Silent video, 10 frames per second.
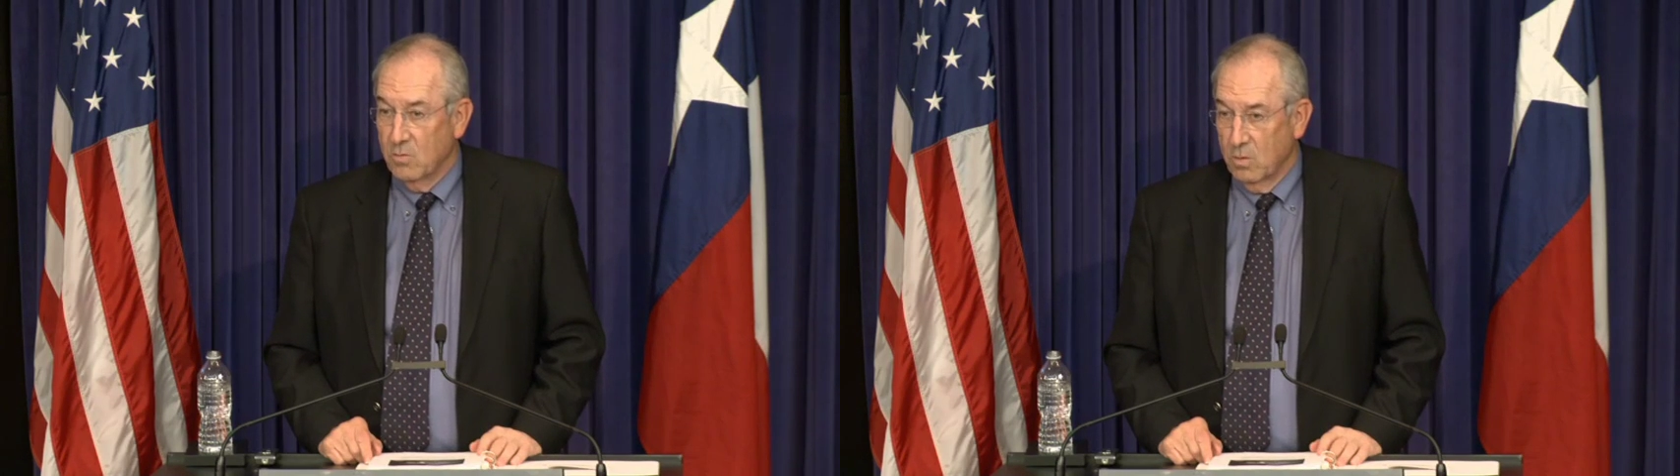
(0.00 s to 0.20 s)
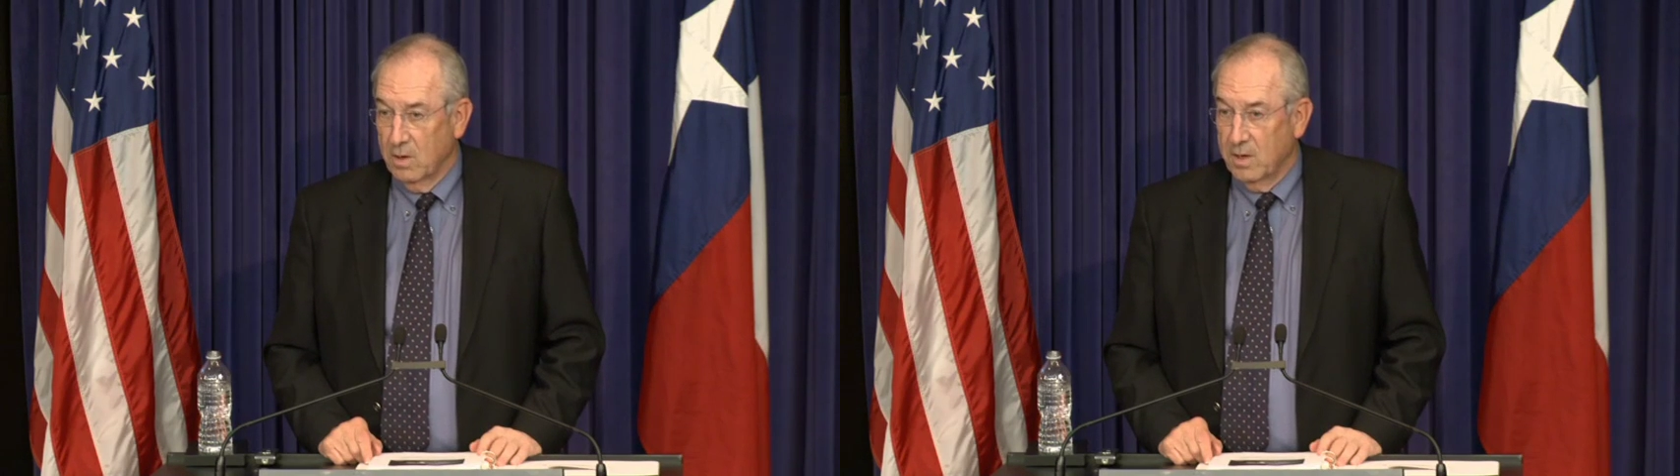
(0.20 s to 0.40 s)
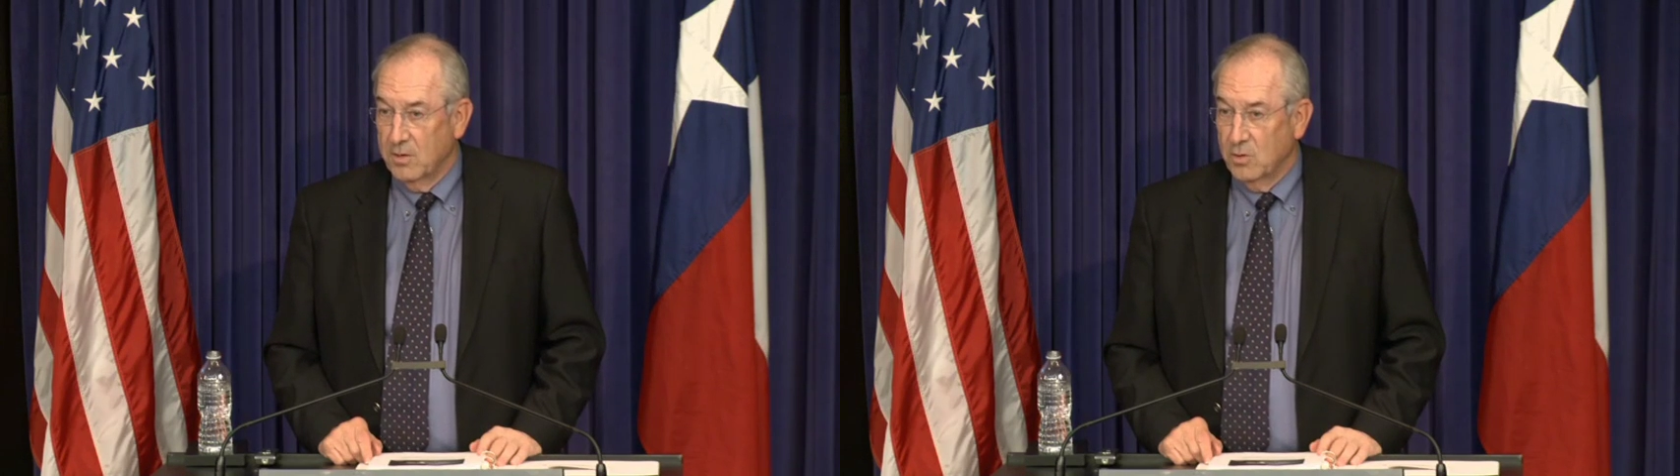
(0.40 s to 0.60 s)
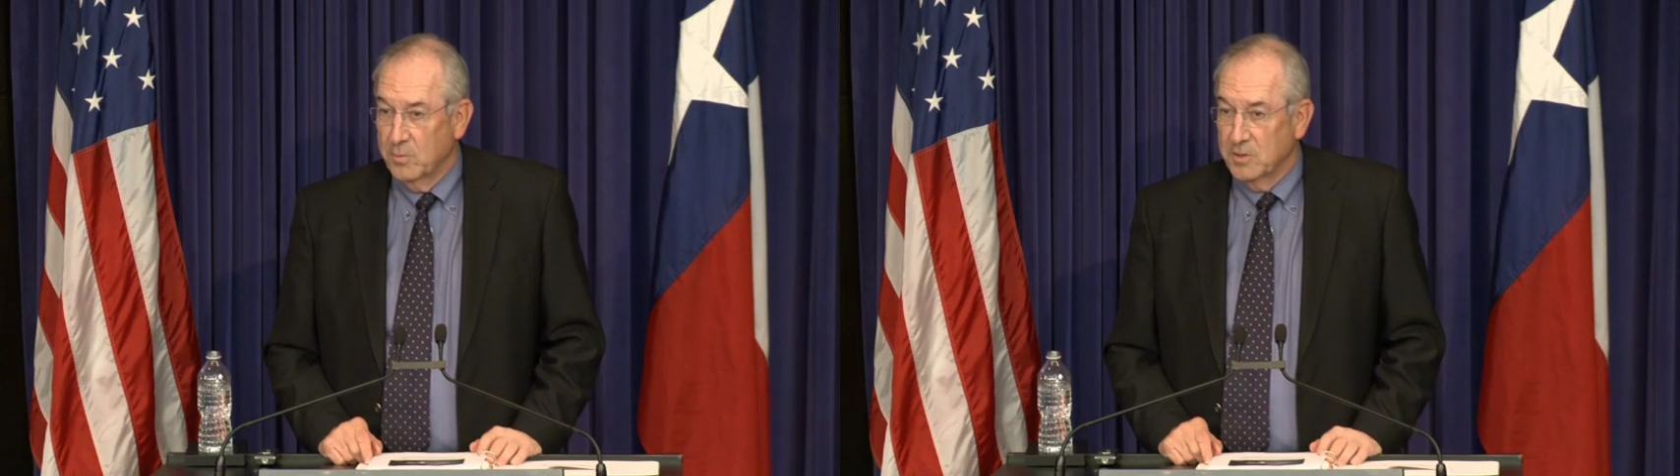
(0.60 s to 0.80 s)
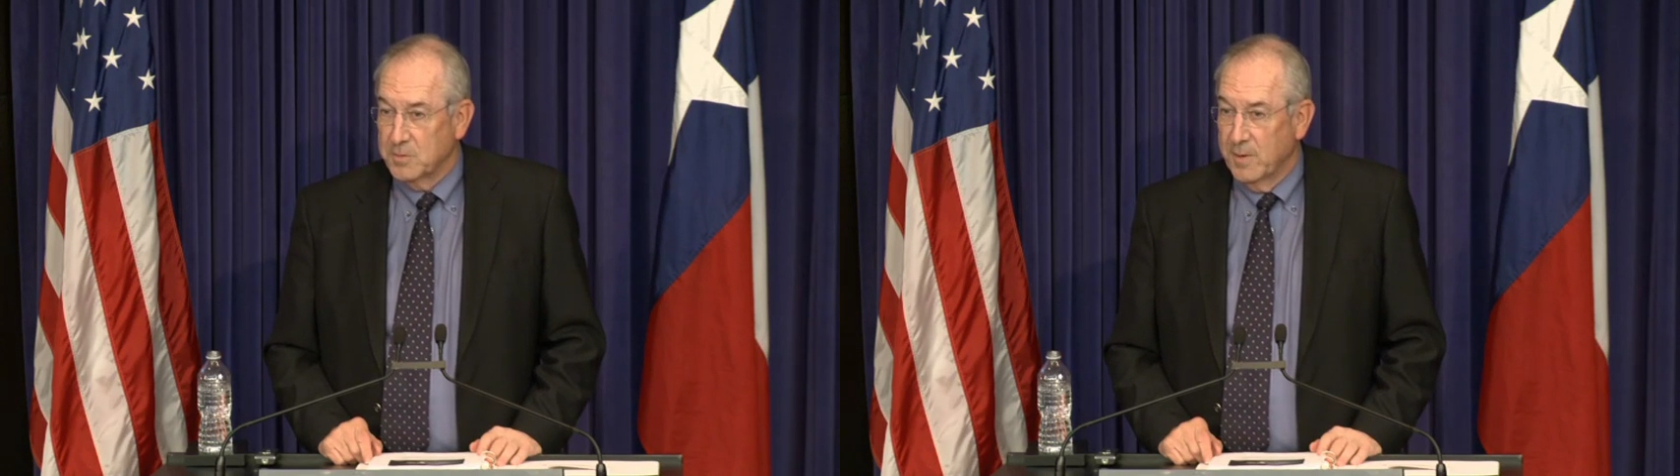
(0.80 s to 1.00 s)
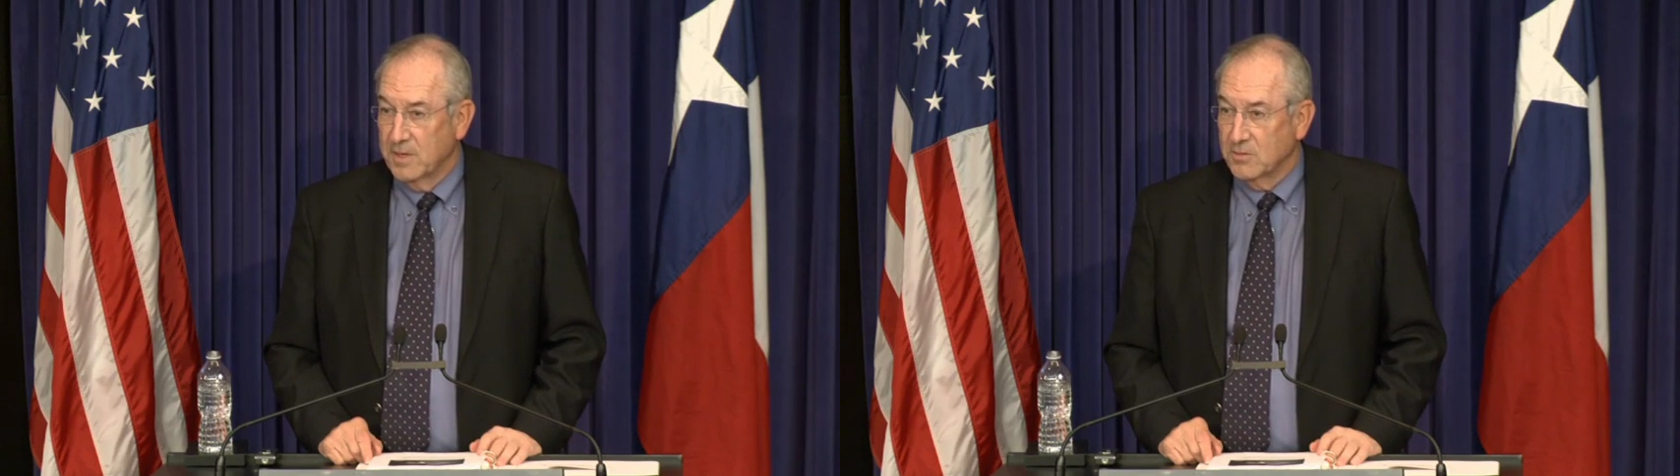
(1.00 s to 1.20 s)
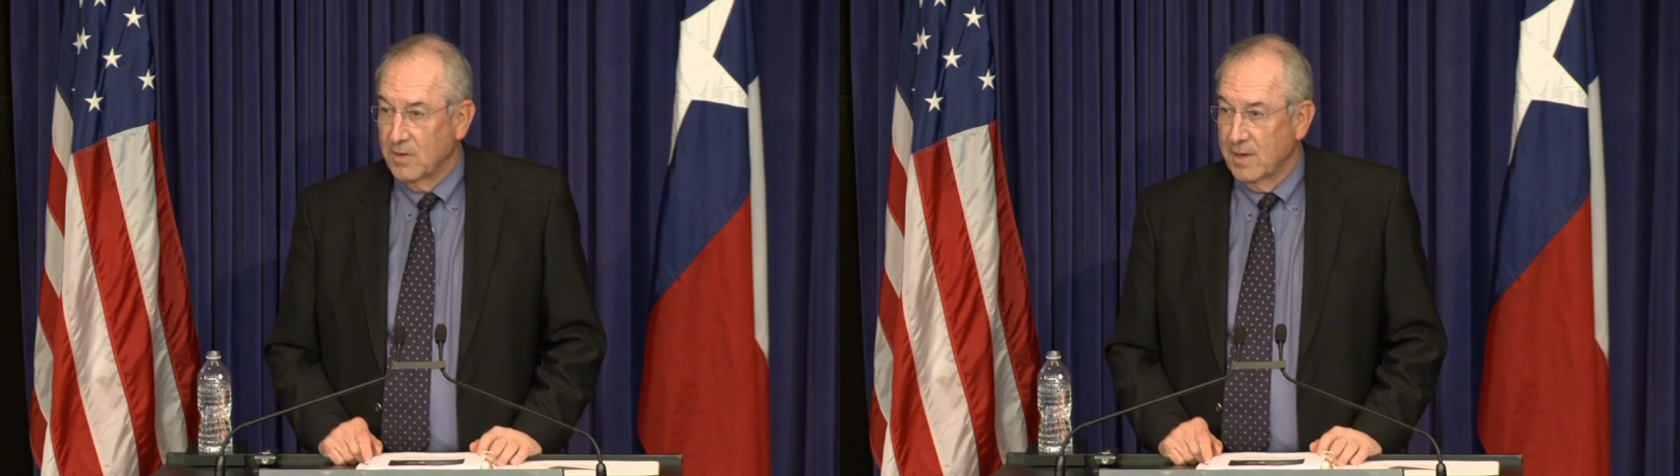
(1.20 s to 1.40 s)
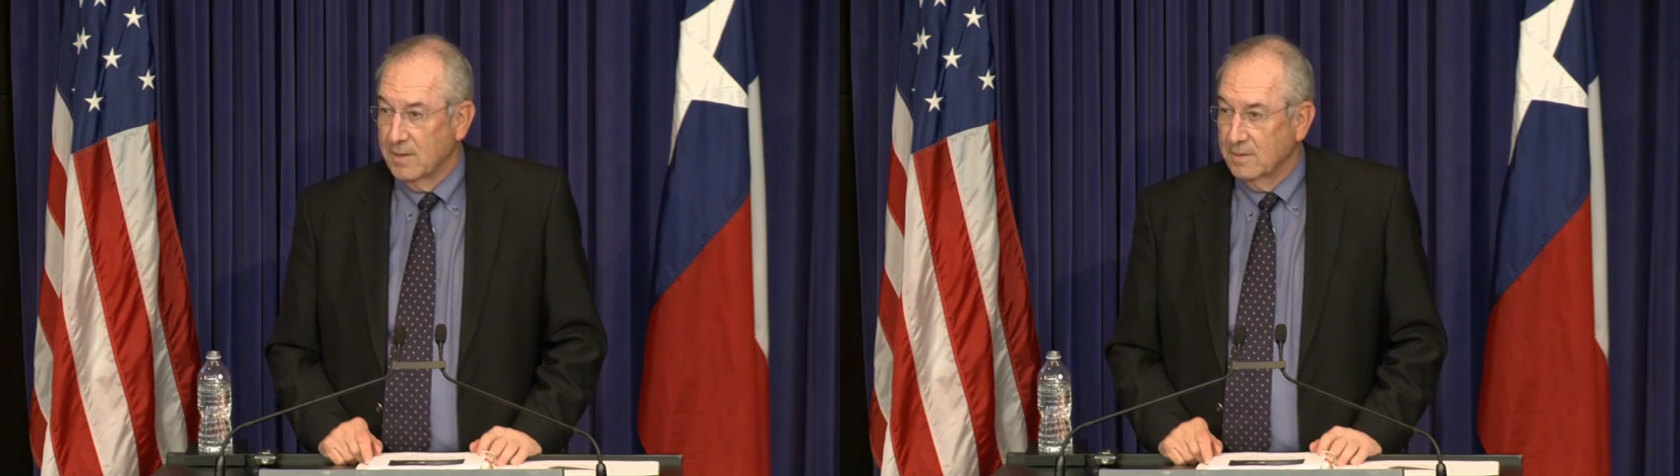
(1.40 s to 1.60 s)
work in human
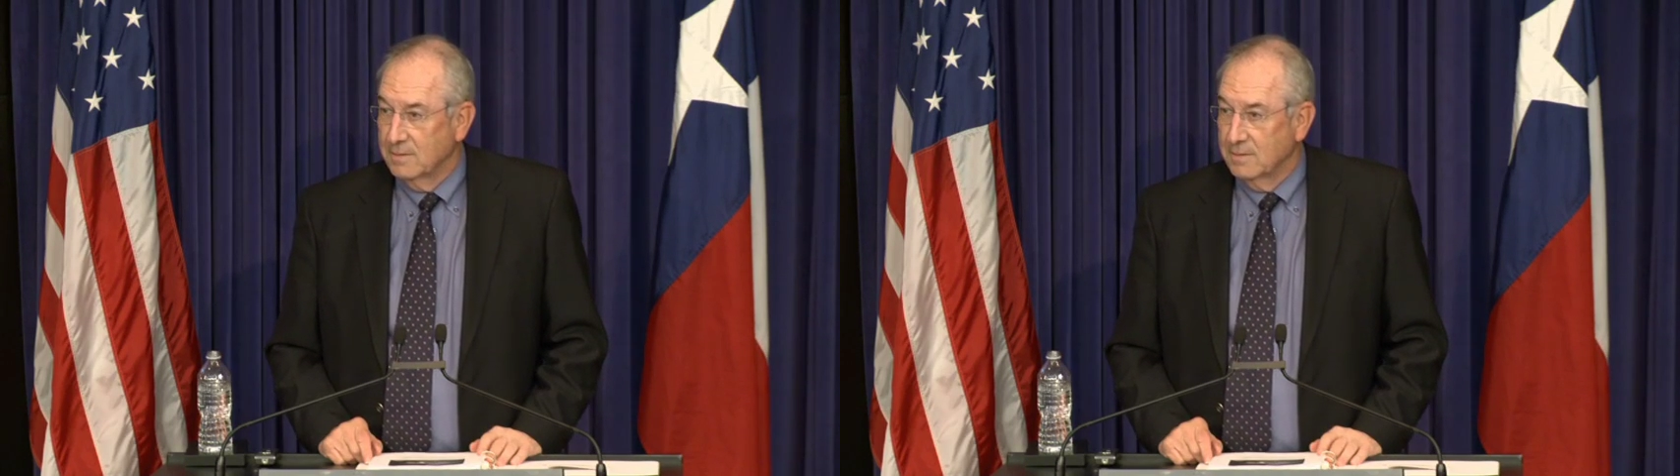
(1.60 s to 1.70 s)
spaceflight.